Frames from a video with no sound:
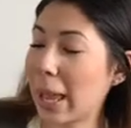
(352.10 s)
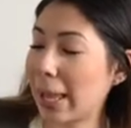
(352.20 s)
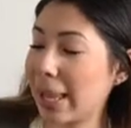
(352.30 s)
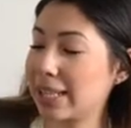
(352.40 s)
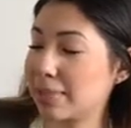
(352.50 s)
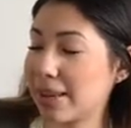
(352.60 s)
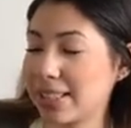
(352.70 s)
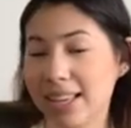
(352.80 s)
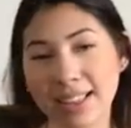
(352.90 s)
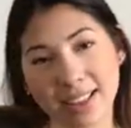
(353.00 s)
I guess my
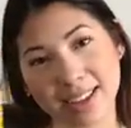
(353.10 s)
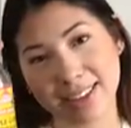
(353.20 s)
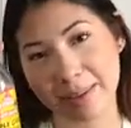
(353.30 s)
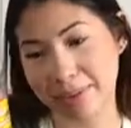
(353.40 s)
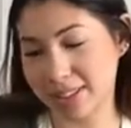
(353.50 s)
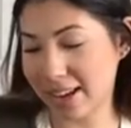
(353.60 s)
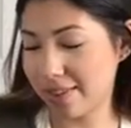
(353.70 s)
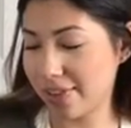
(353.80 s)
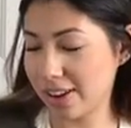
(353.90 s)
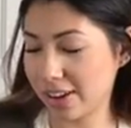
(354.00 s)
skin likes apple cider
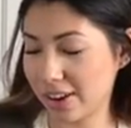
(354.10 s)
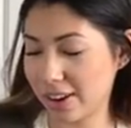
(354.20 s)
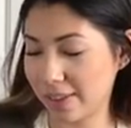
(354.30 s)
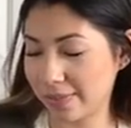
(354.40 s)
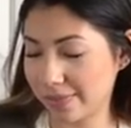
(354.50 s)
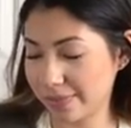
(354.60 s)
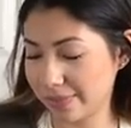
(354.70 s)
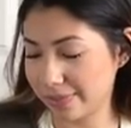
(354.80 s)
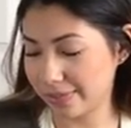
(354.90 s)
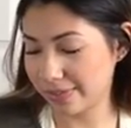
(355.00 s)
vinegar.
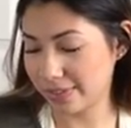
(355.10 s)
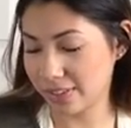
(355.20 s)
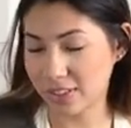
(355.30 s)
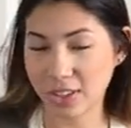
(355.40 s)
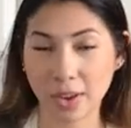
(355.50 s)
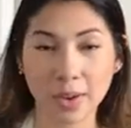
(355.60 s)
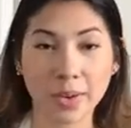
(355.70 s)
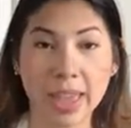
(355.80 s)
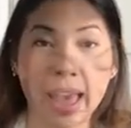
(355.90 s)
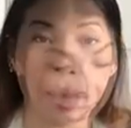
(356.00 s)
So
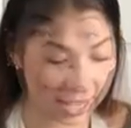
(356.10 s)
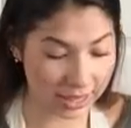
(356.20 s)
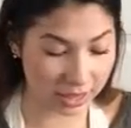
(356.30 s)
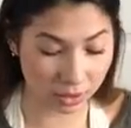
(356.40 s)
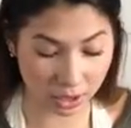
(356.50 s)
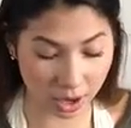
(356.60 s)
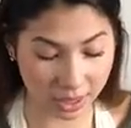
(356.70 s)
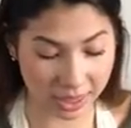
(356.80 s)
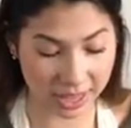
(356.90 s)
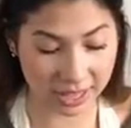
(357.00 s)
yeah, that's it. Those are
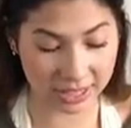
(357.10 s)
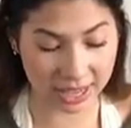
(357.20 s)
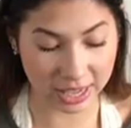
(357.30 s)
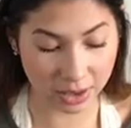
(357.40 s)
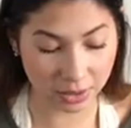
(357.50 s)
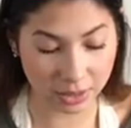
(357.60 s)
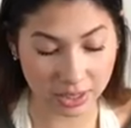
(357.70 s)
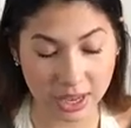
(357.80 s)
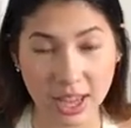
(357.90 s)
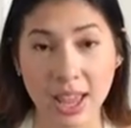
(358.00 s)
all the things I
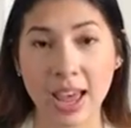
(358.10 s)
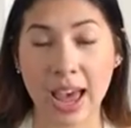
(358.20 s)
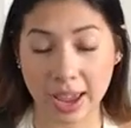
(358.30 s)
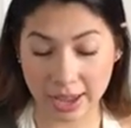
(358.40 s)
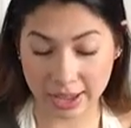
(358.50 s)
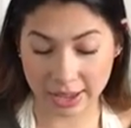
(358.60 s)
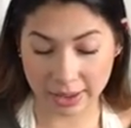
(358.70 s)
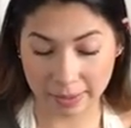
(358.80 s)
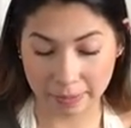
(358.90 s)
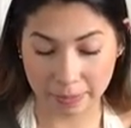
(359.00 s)
used.
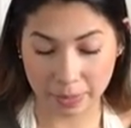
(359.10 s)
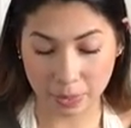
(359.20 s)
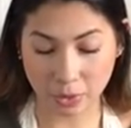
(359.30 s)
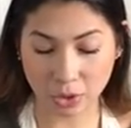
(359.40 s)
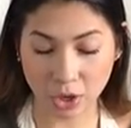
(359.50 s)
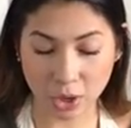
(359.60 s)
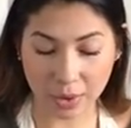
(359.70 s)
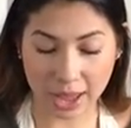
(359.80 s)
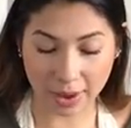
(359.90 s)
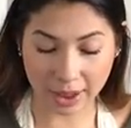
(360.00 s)
I will show you
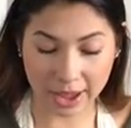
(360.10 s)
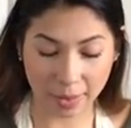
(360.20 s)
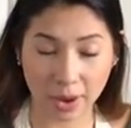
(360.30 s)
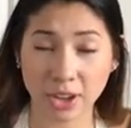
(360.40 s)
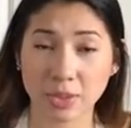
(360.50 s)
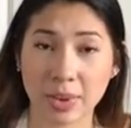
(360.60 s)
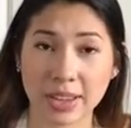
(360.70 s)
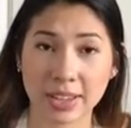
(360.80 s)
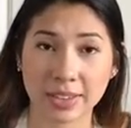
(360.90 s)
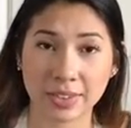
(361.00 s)
how I wash my
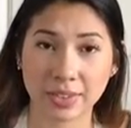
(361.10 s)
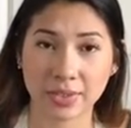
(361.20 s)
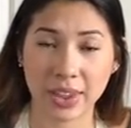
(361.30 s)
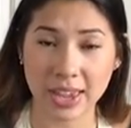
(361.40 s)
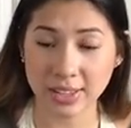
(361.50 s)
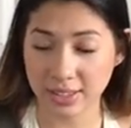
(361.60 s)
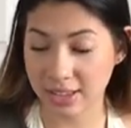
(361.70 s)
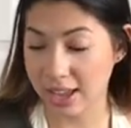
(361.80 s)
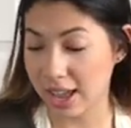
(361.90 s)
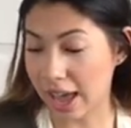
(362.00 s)
face,
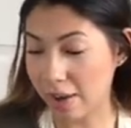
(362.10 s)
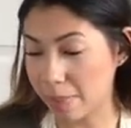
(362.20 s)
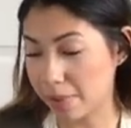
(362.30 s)
how I